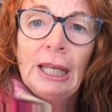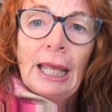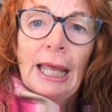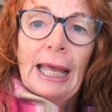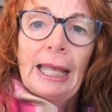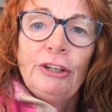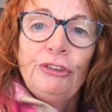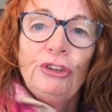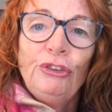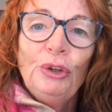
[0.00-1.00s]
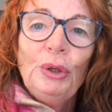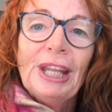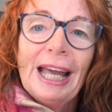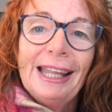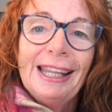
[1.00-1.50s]
And to do
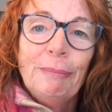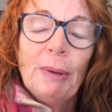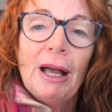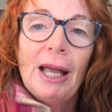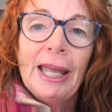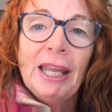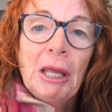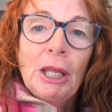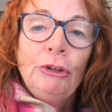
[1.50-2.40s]
that by